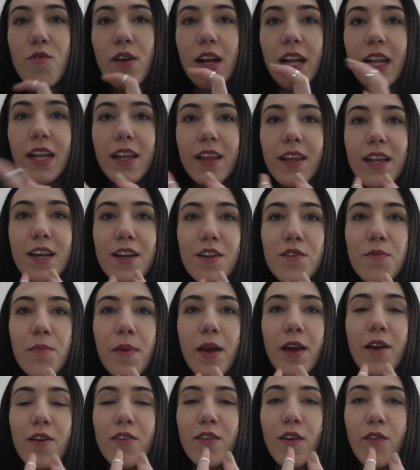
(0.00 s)
really lispy
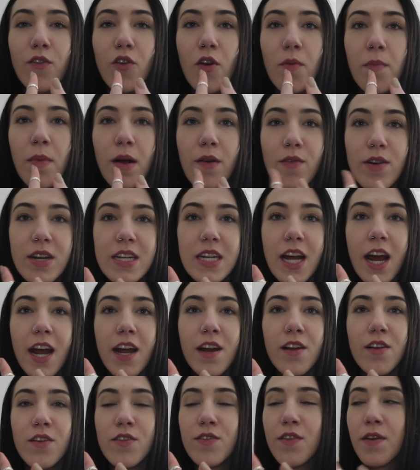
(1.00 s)
because I've got my
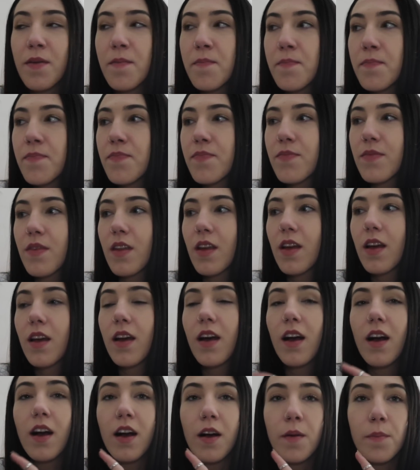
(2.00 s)
retainers in.
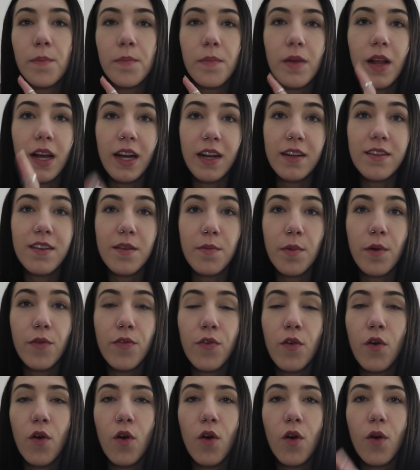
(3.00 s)
Like I said
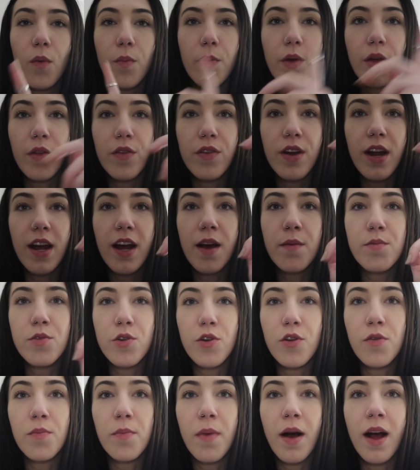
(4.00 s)
before, the other day I'm
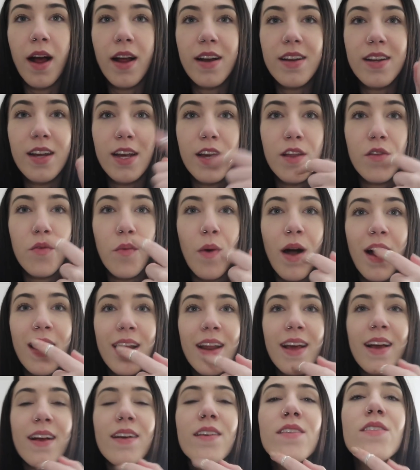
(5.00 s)
doing my teeth
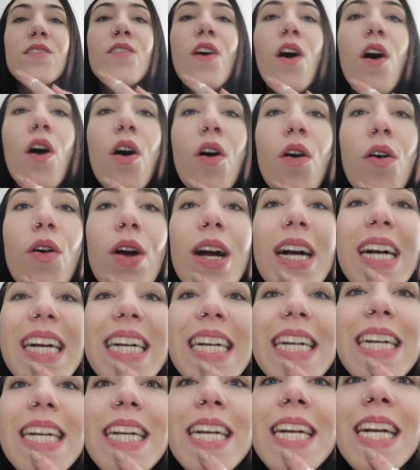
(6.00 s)
whitening,
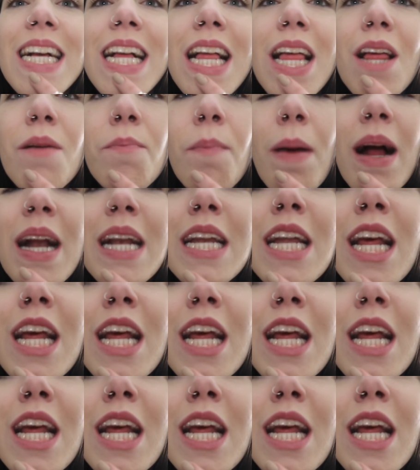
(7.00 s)
so... My